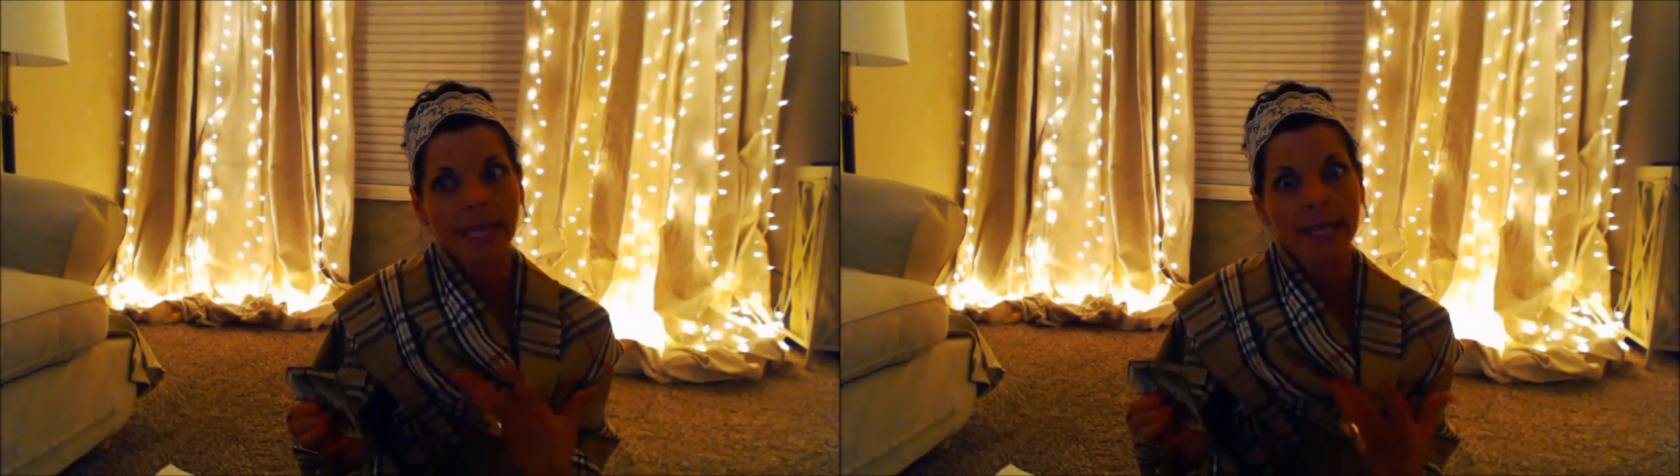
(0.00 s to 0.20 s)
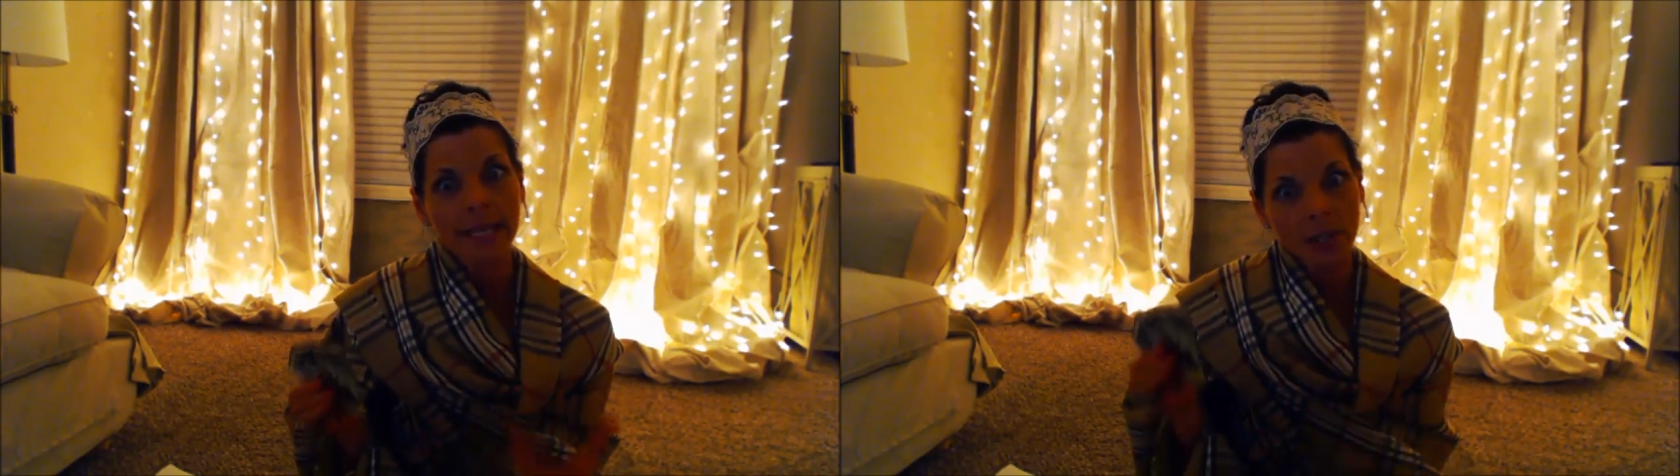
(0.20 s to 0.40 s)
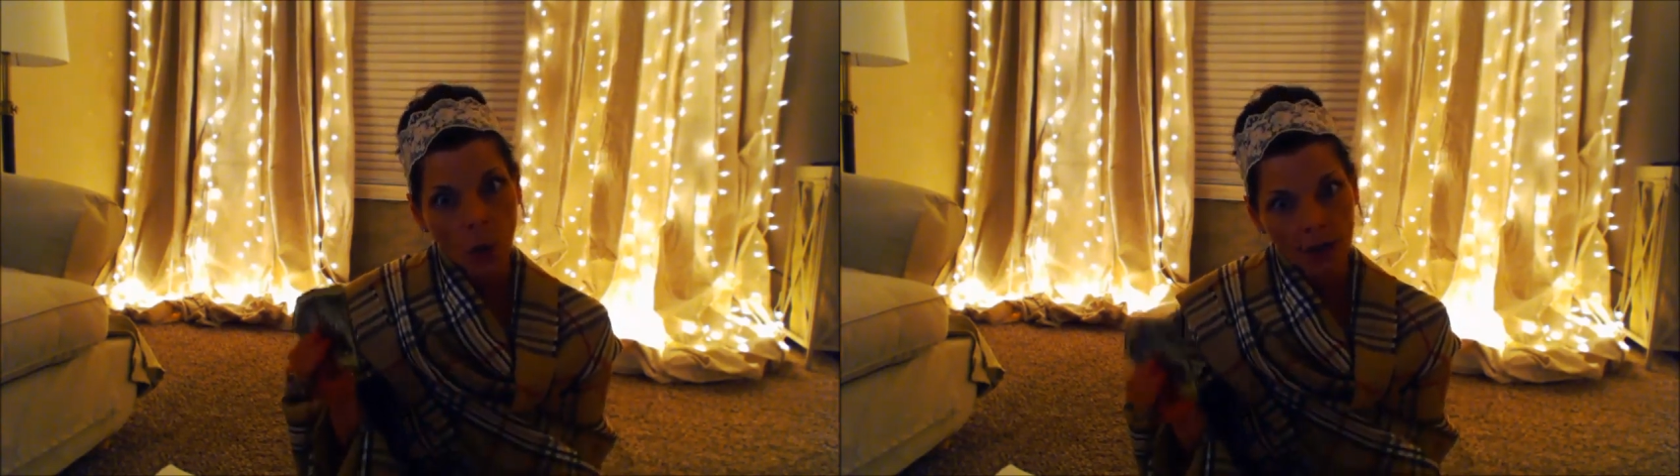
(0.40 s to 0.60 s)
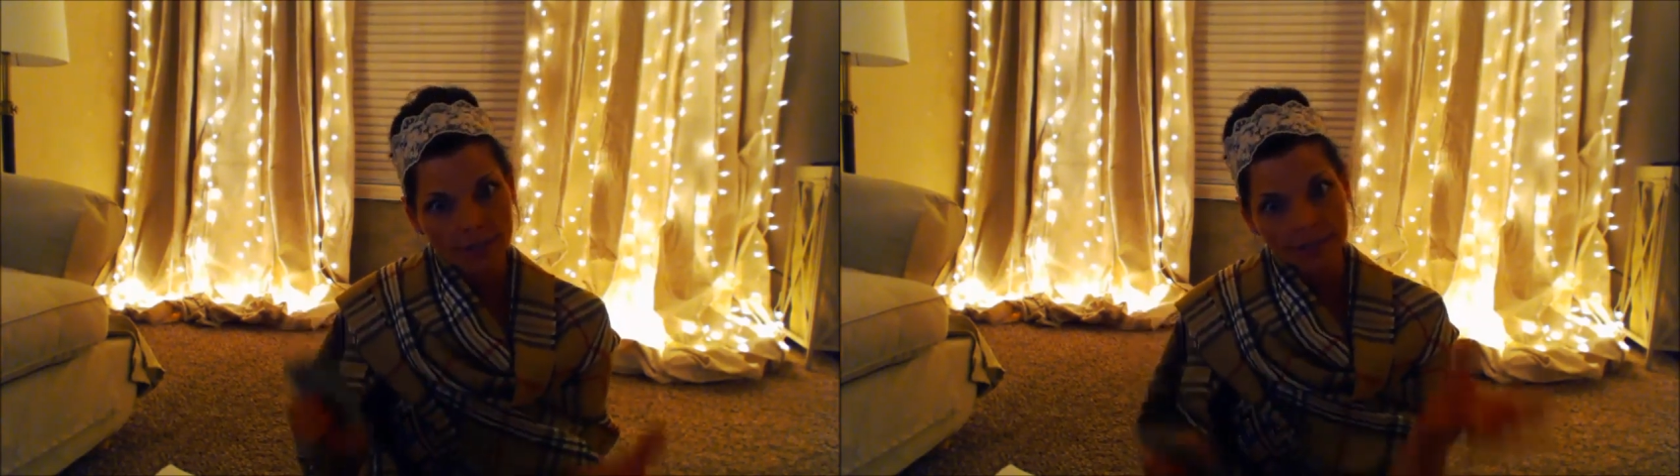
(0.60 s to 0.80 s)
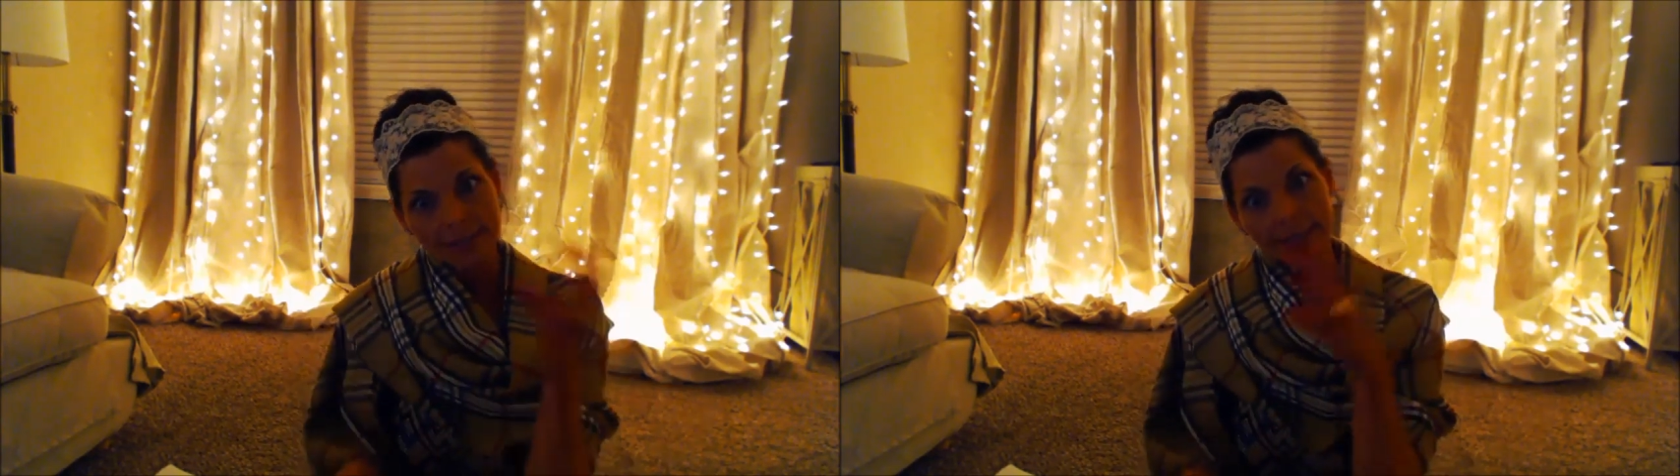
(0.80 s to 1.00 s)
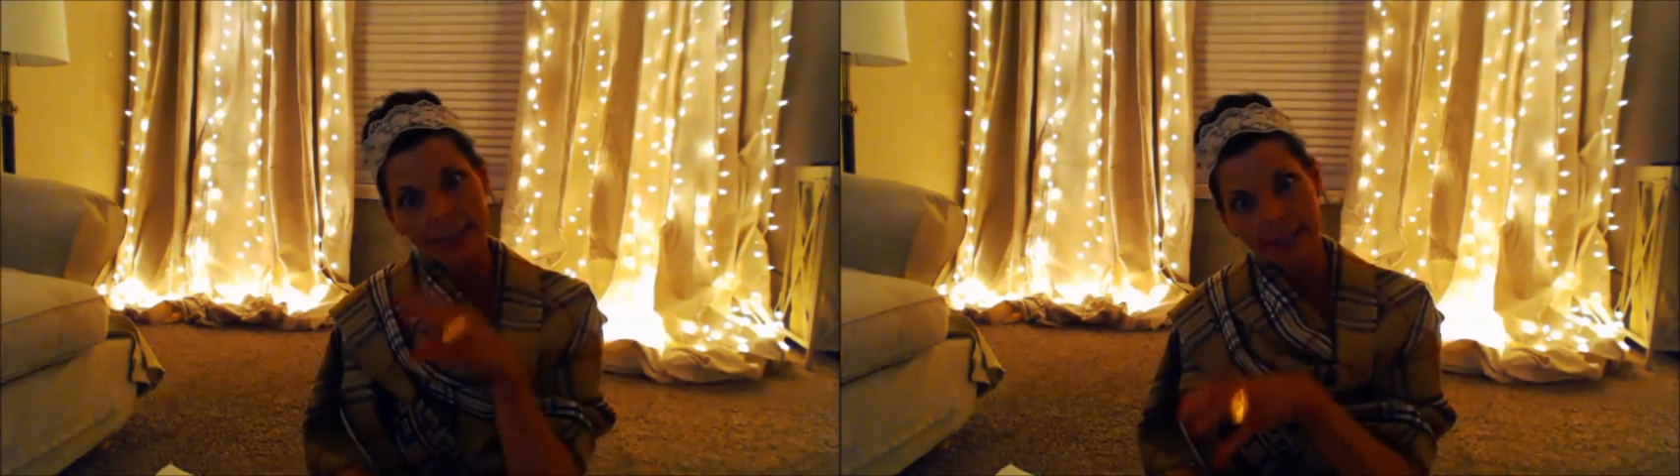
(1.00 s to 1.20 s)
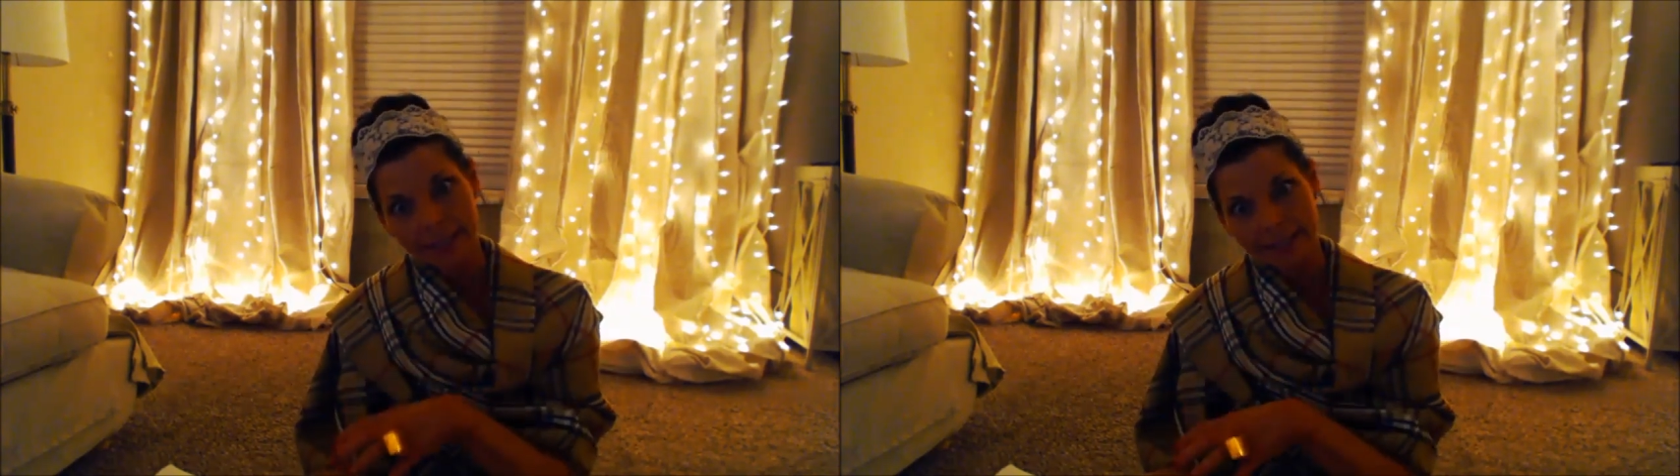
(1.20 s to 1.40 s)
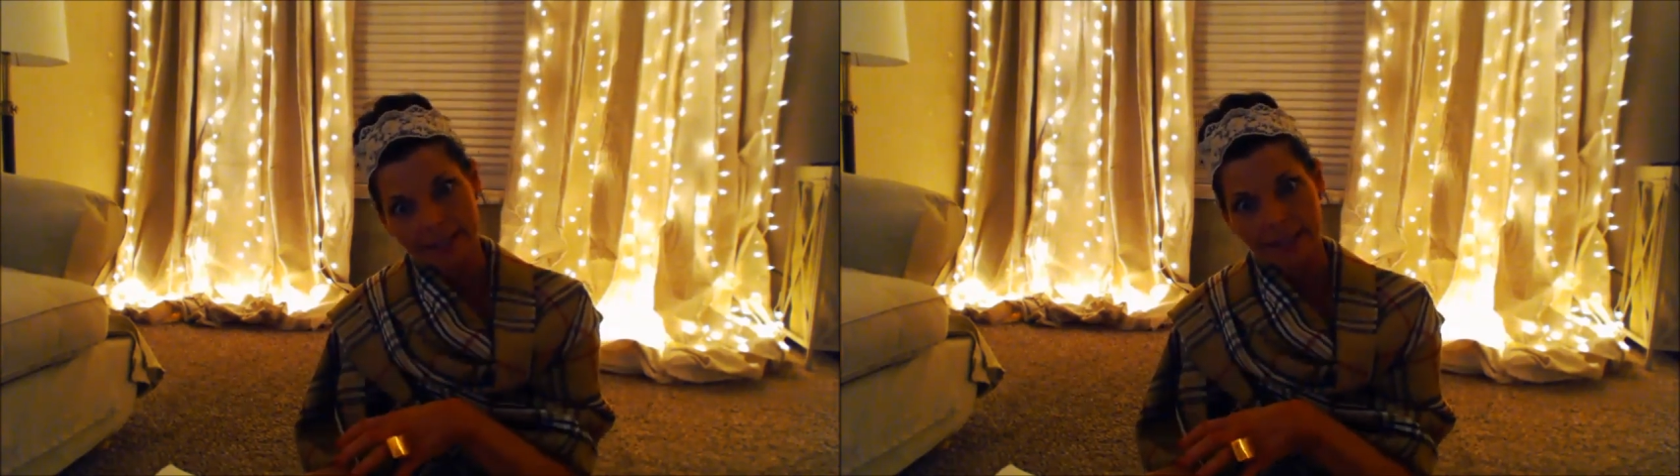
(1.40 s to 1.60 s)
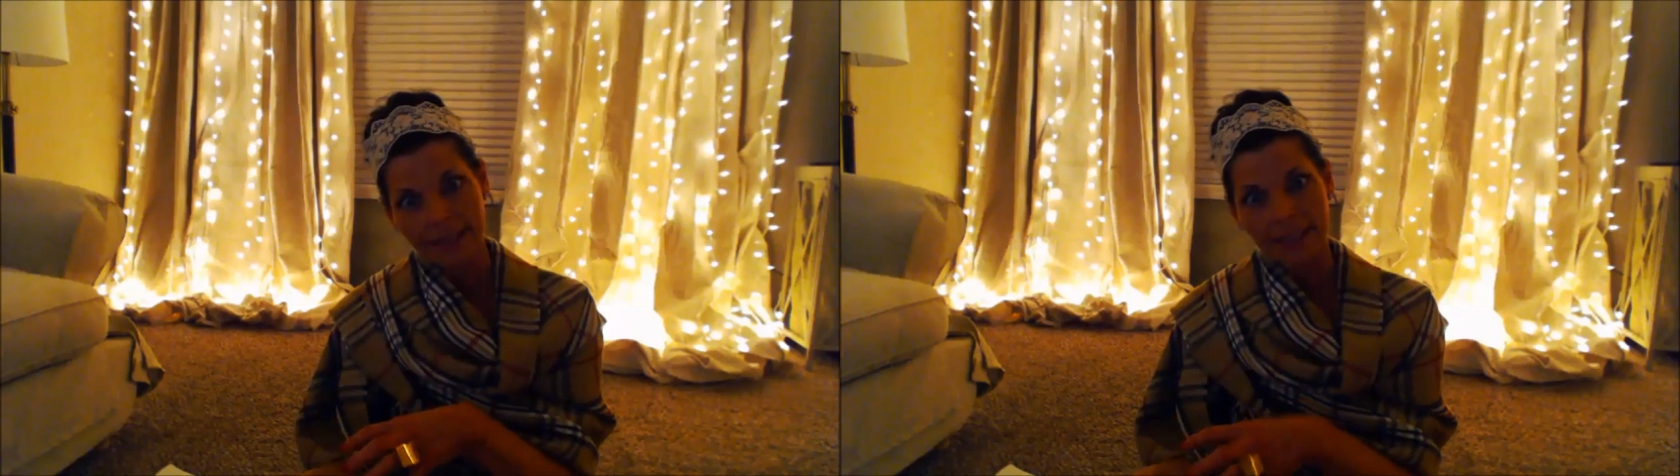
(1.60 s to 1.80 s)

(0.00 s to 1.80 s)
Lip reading: and it causes this